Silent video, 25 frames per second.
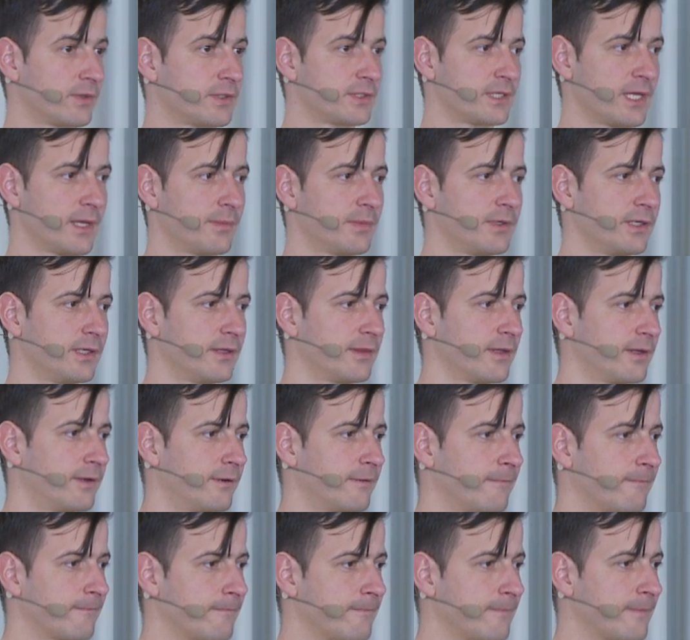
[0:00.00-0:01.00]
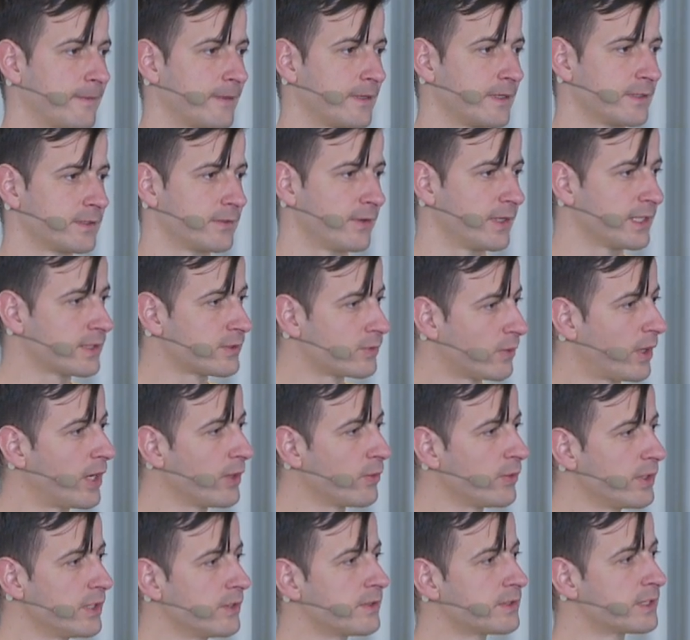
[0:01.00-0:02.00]
what's happening there. So that's
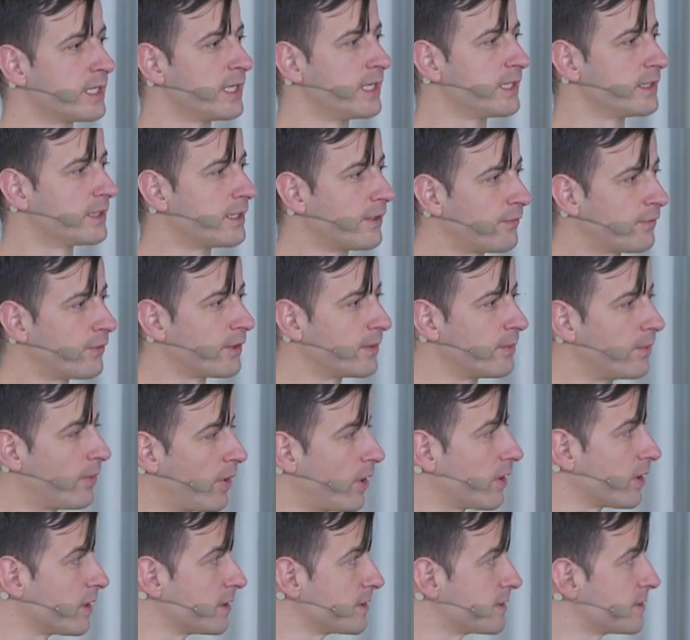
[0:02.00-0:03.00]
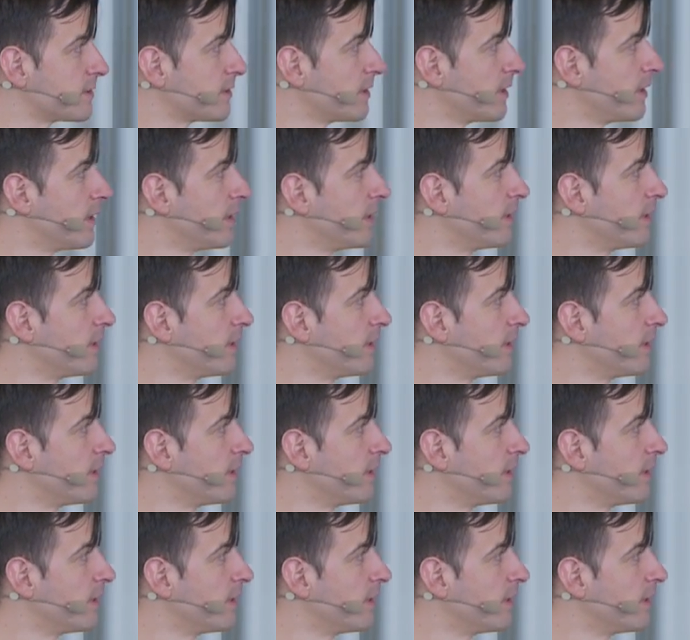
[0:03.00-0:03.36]
why we use different models